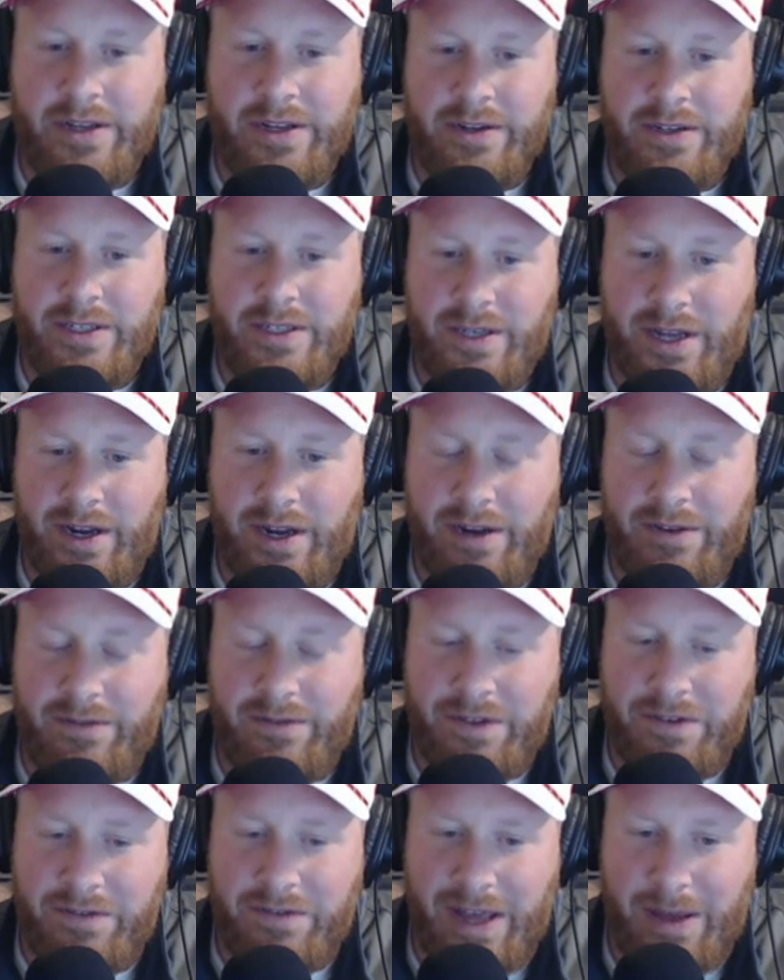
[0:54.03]
son of
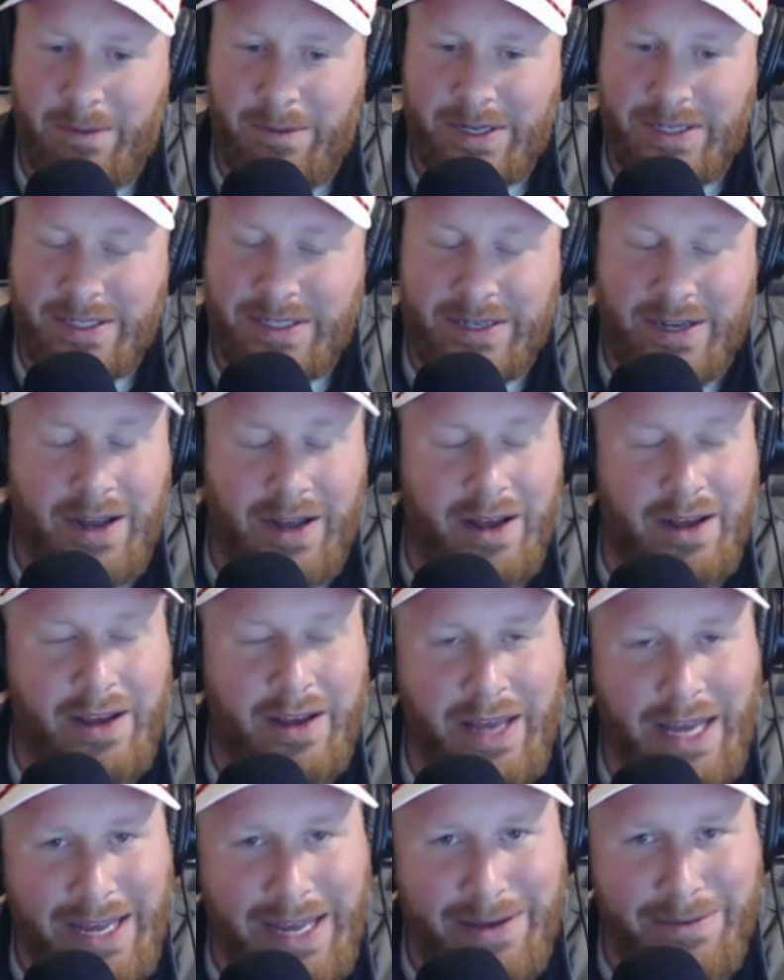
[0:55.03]
the famous
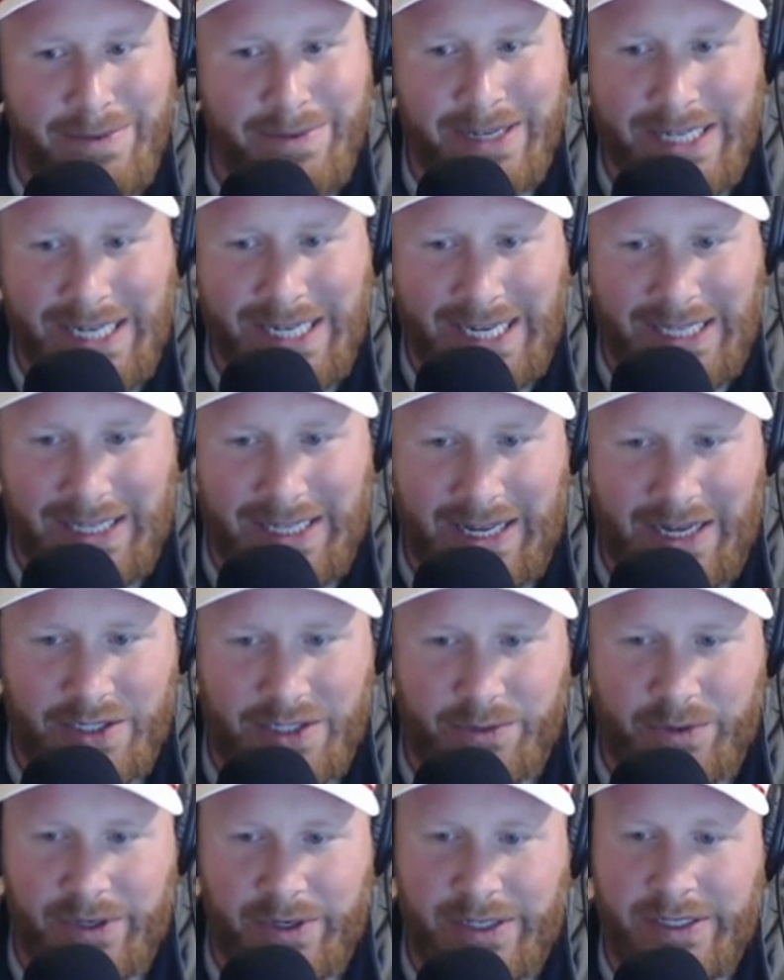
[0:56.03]
Hakeem
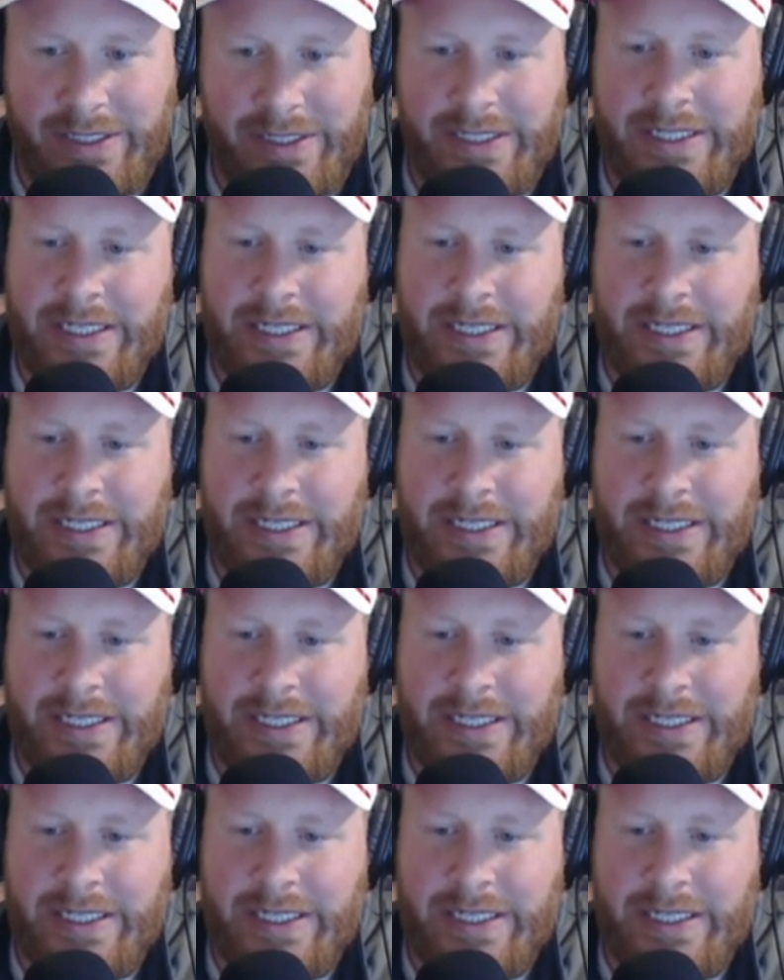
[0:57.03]
Olajuwon,